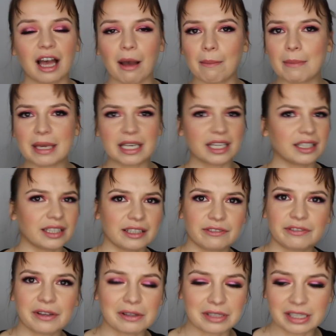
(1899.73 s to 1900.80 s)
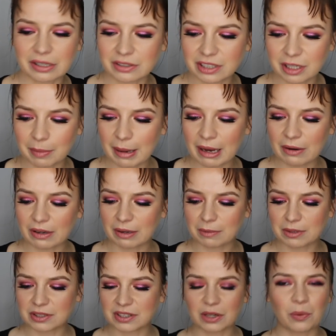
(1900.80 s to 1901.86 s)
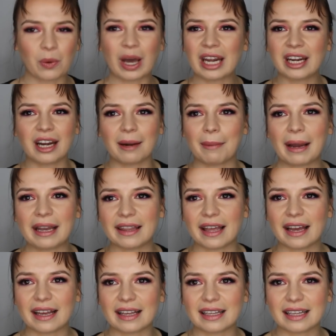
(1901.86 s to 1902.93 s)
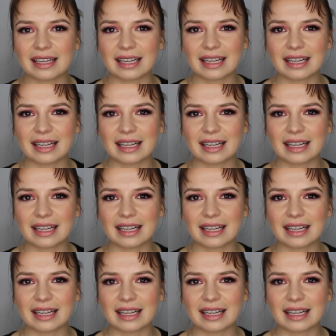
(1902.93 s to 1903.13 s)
immediately felt guilty about, and I'm just like, why did I buy that?